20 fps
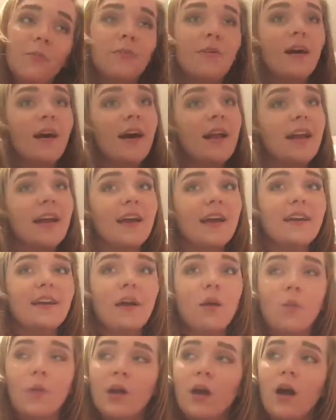applauded,
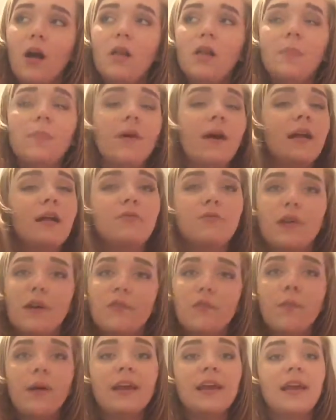and we all applauded for
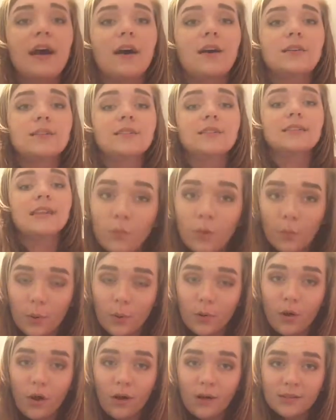everybody else. When we
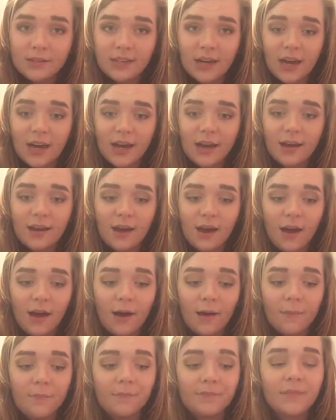were all done,
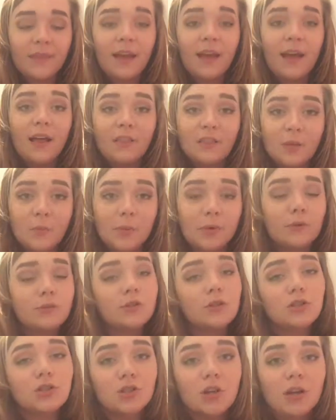the
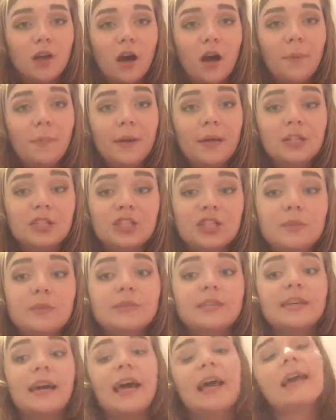producer stood up and she
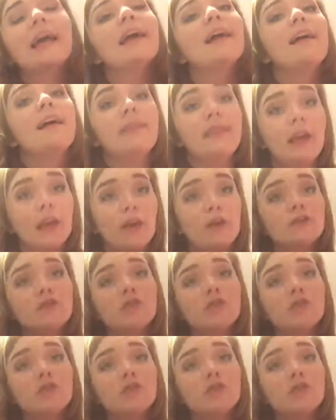was like, thank you